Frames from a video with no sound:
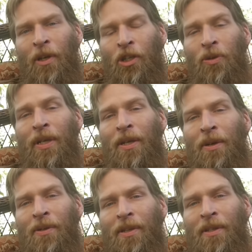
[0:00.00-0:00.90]
When a tree
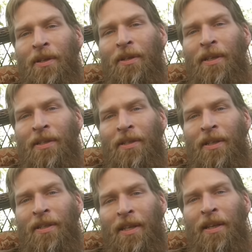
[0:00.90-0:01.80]
knows it's, it's,
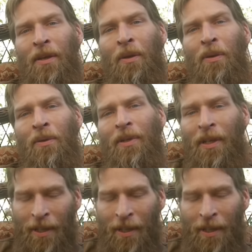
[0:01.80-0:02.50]
it's getting old,